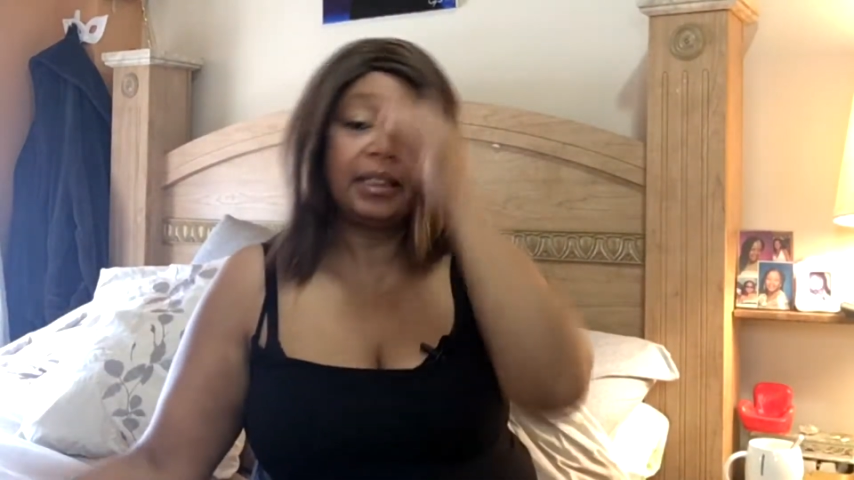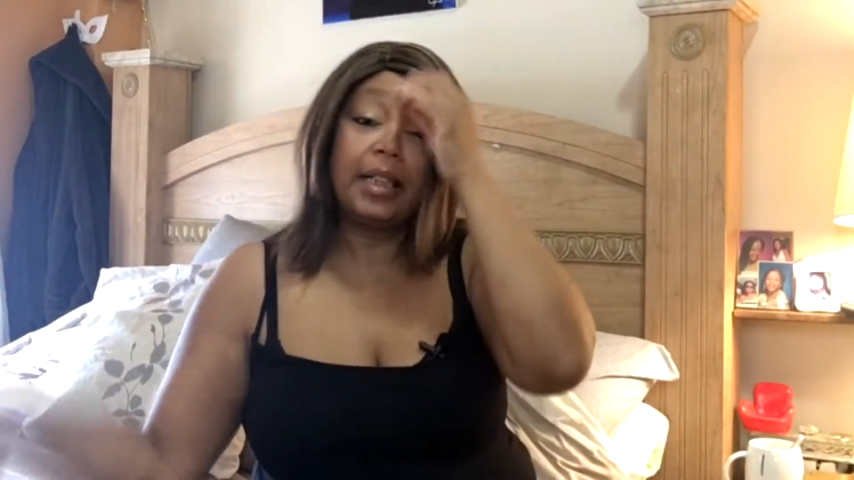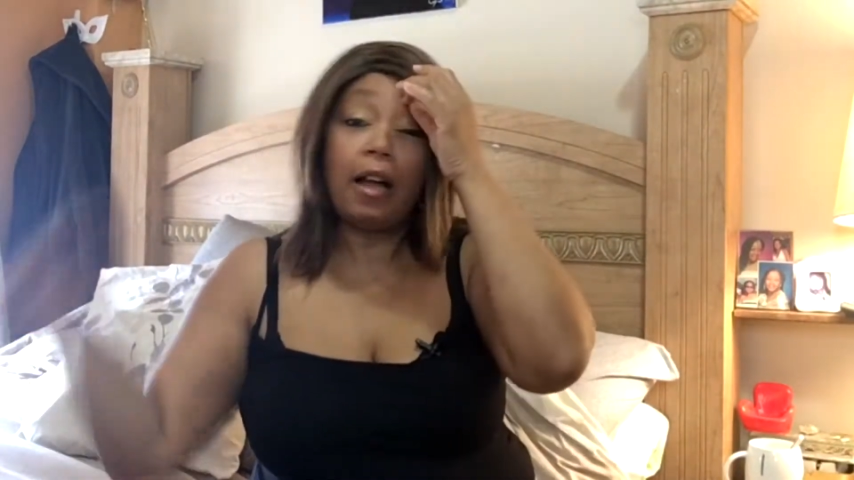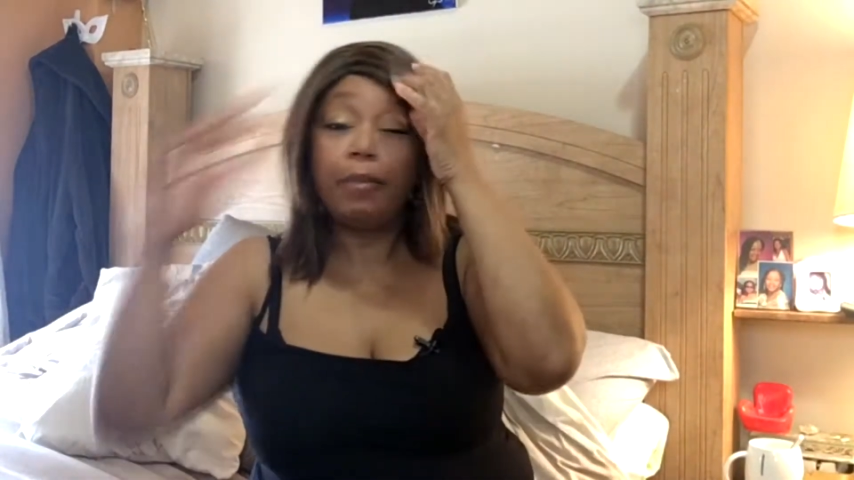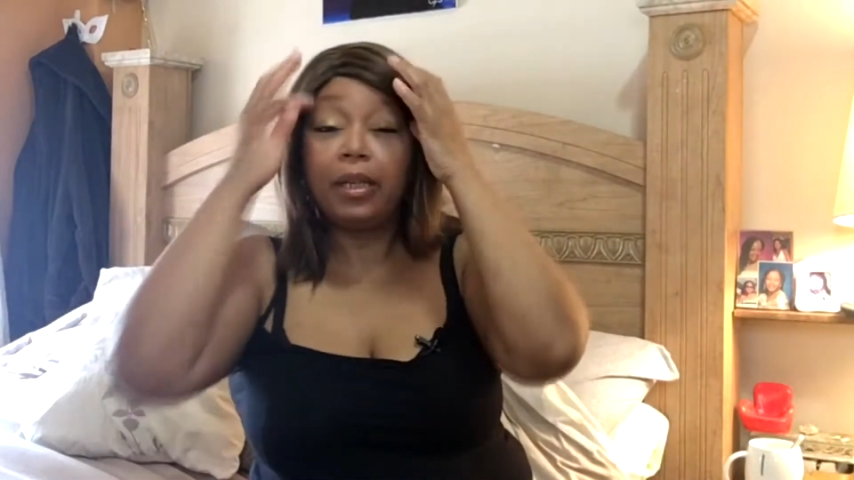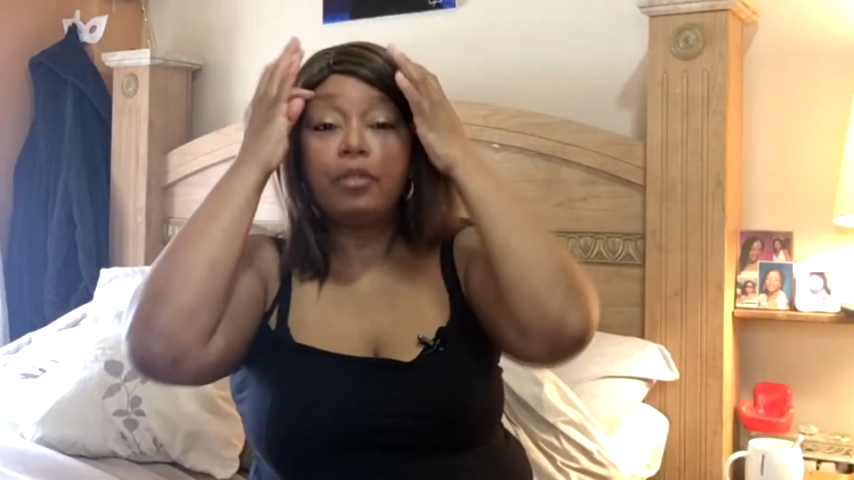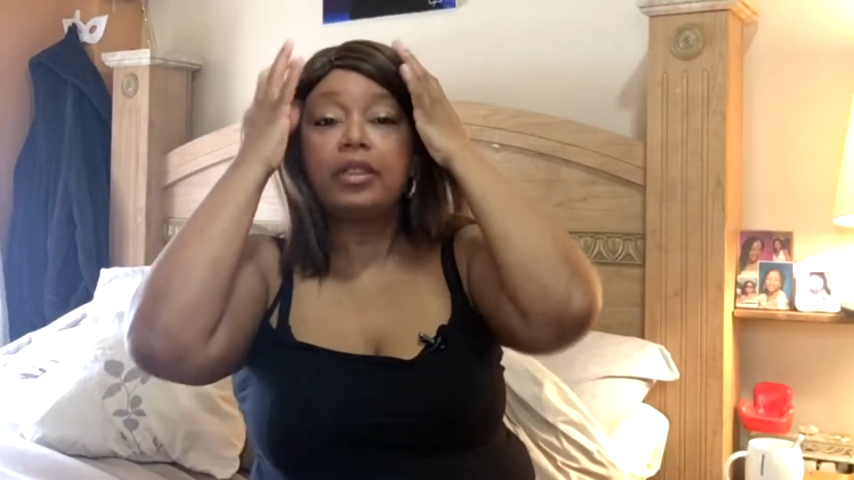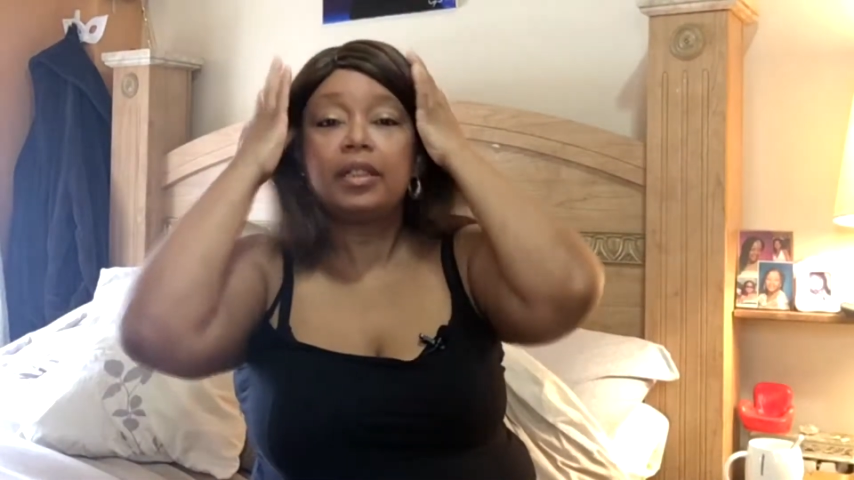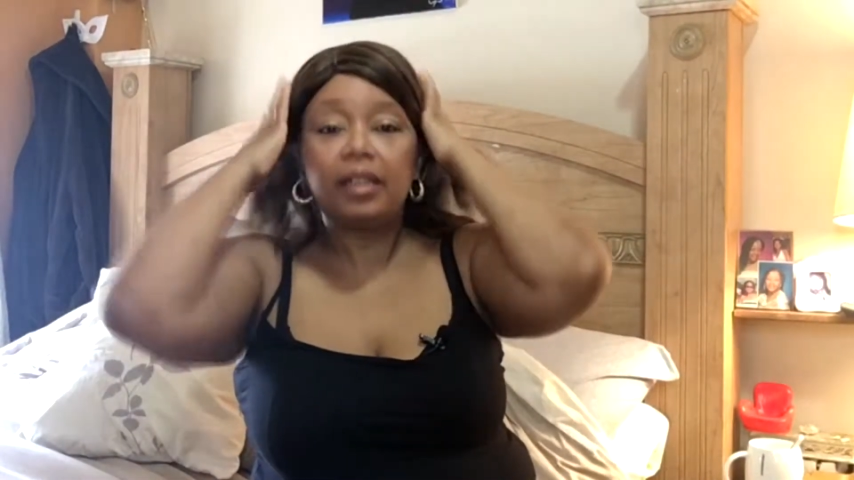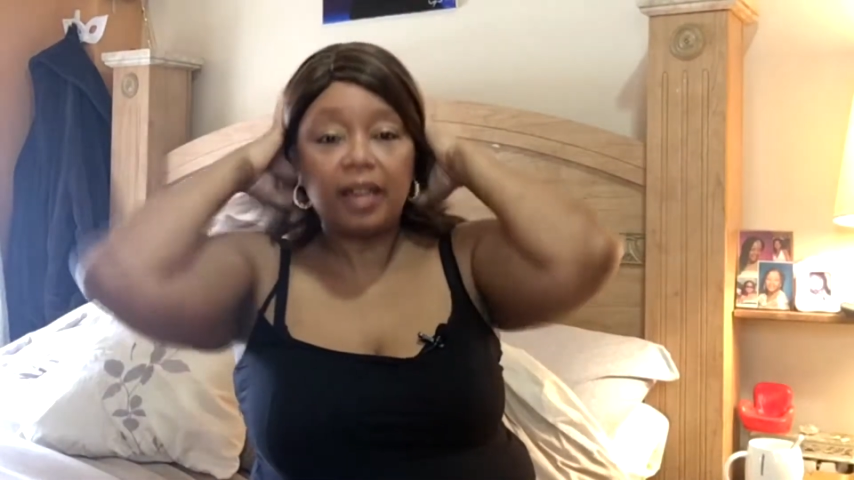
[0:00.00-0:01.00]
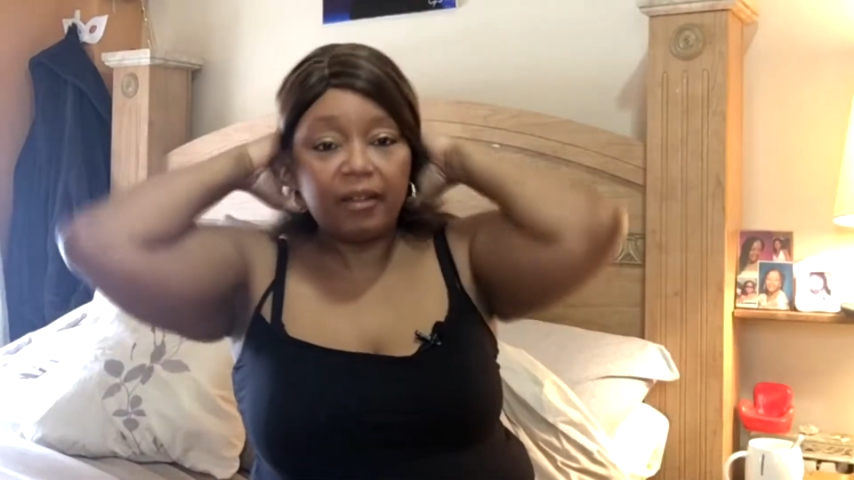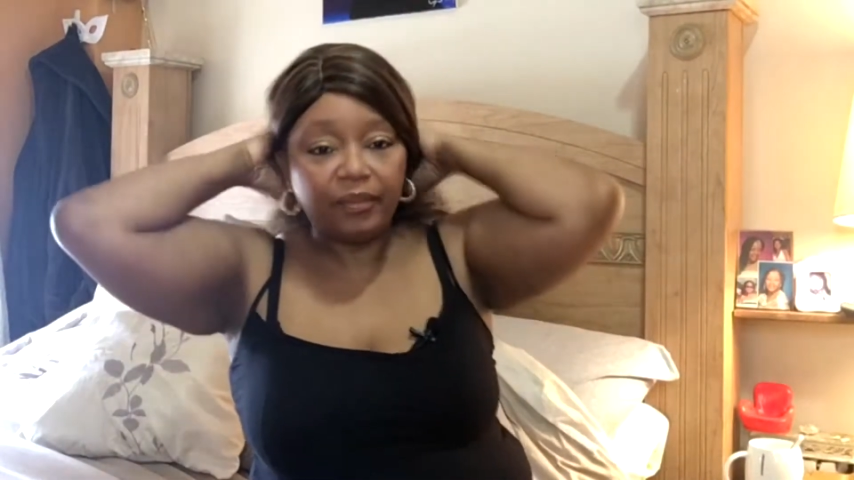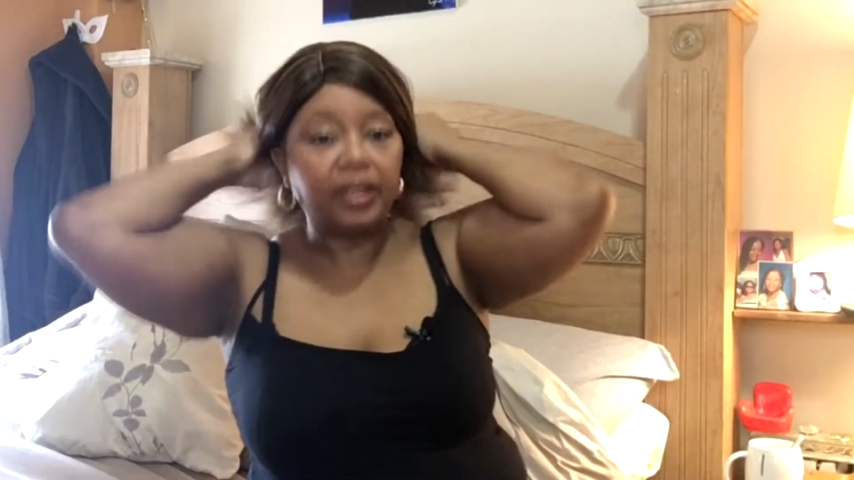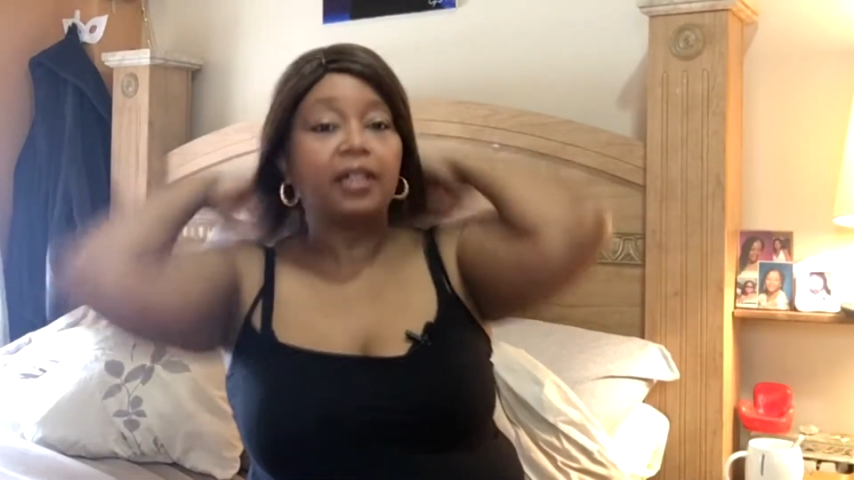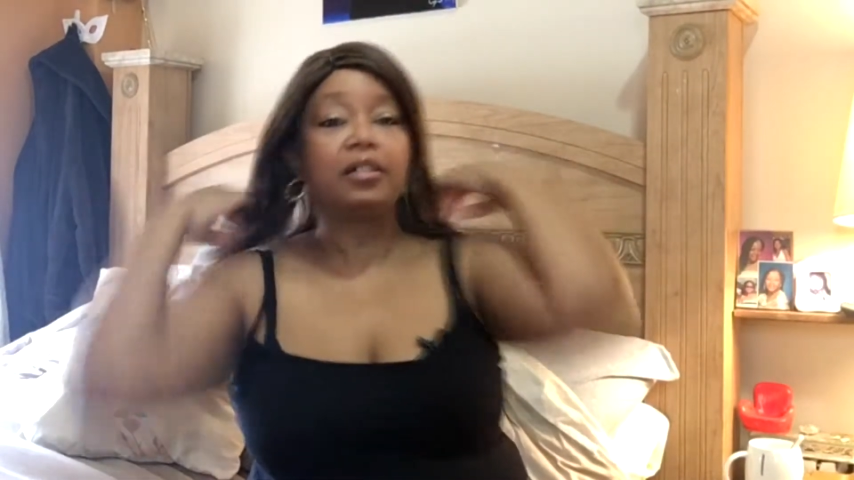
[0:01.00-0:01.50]
that I'll be using in our
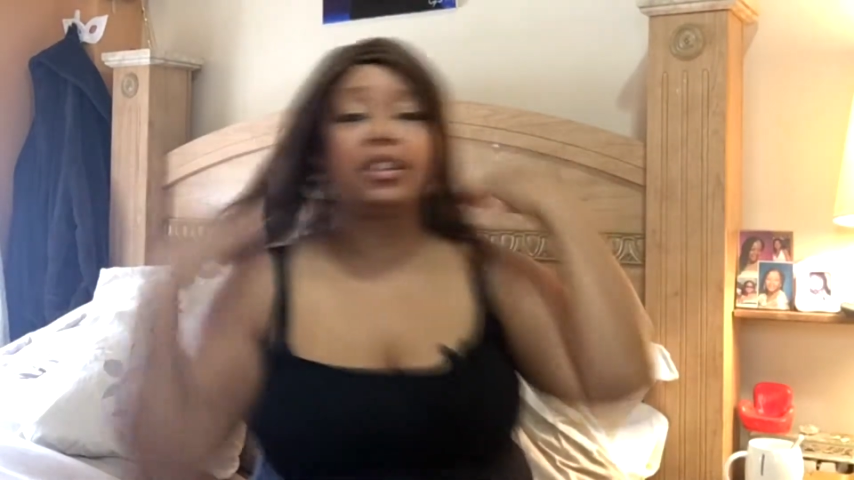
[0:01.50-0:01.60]
video